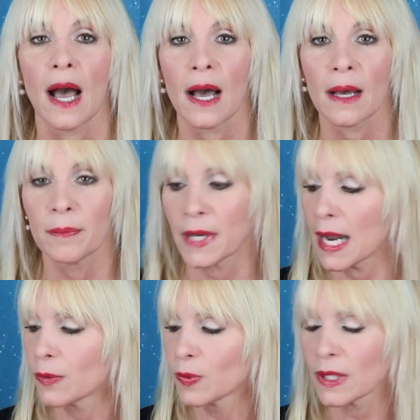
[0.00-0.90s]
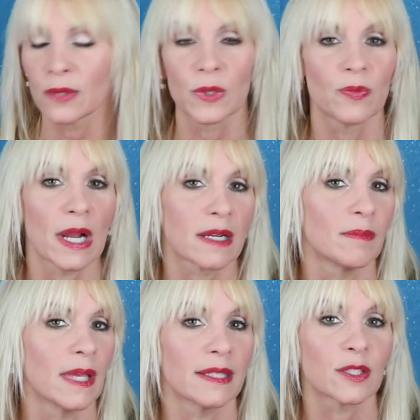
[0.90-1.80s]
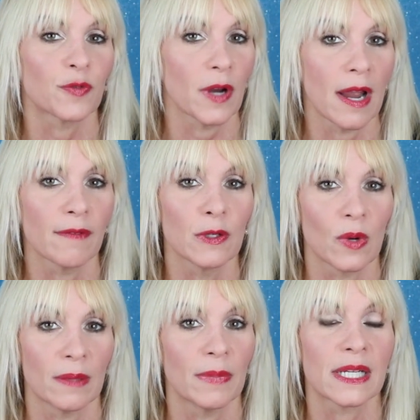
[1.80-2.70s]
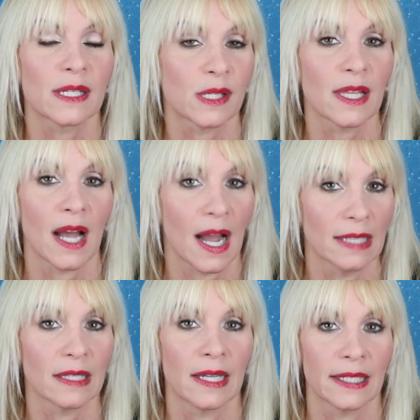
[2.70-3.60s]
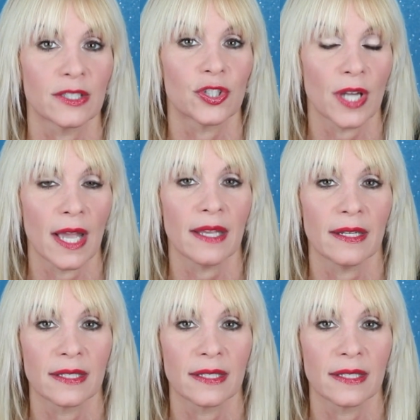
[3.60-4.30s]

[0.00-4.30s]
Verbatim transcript: Uh, but I really would recommend this for everyone because of the highlighting shade.